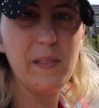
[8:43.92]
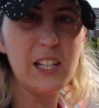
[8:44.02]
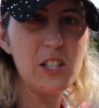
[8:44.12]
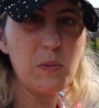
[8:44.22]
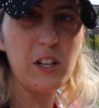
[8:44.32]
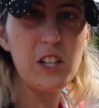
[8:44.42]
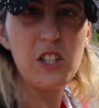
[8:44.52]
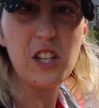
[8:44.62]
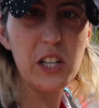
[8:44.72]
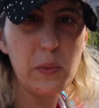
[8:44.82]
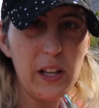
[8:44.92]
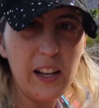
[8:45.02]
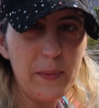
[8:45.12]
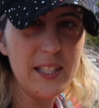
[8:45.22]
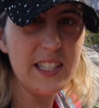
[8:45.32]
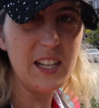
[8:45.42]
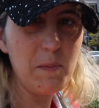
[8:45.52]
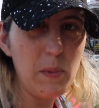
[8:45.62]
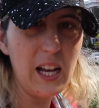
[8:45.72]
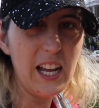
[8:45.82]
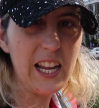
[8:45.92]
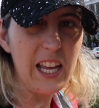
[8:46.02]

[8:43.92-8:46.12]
I just wanted to show you what I've been sitting by,